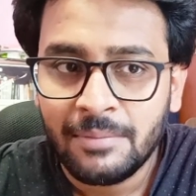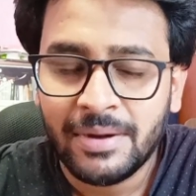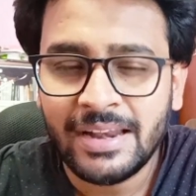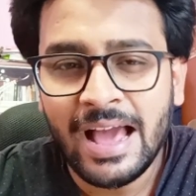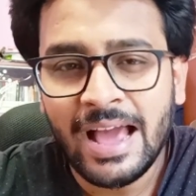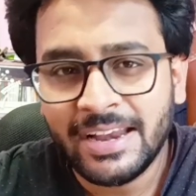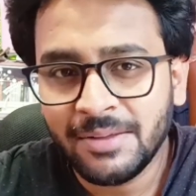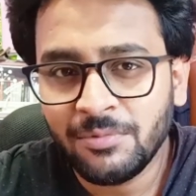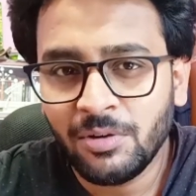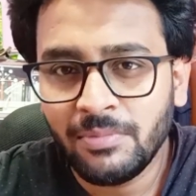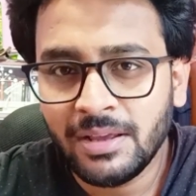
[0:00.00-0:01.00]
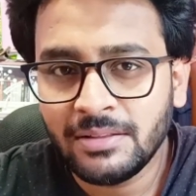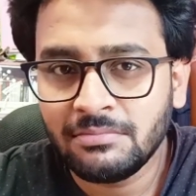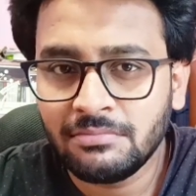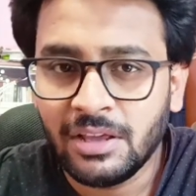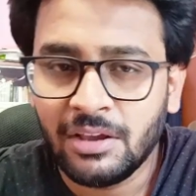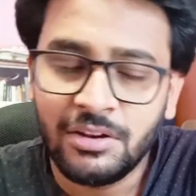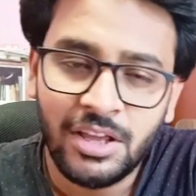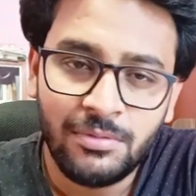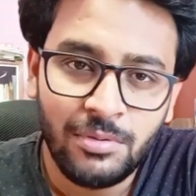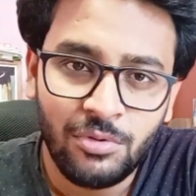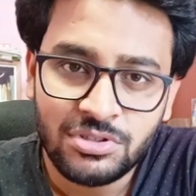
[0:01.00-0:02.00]
but in IIT Bombay they will
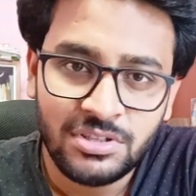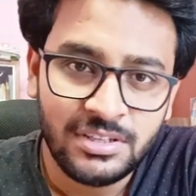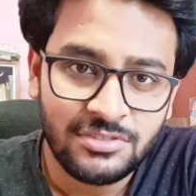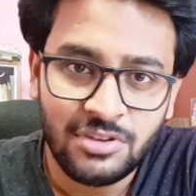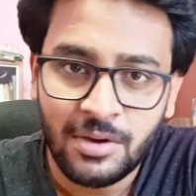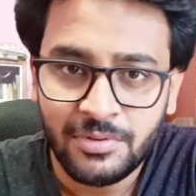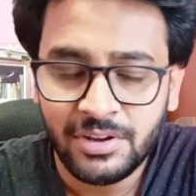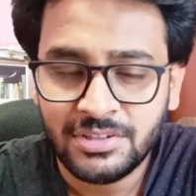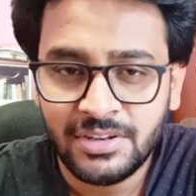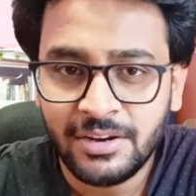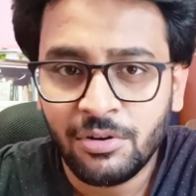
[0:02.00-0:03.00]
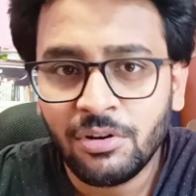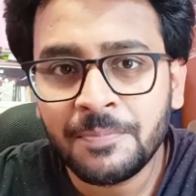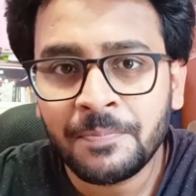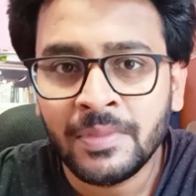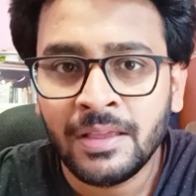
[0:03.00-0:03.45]
give you mostly the software engineering role